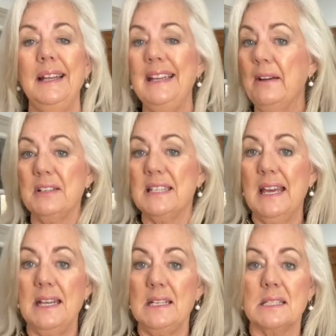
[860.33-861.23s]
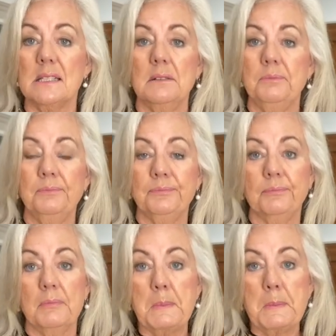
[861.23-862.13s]
nowadays,
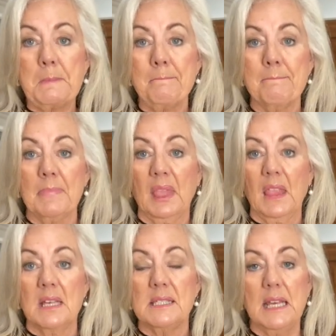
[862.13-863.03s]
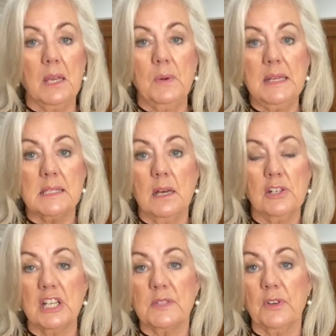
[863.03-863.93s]
sequins
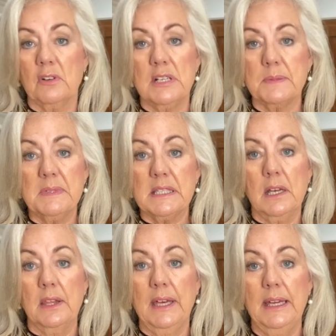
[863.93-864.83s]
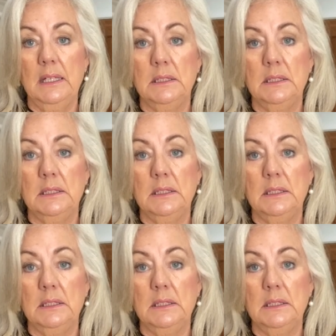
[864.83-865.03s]
aren't just for Christmas, are they?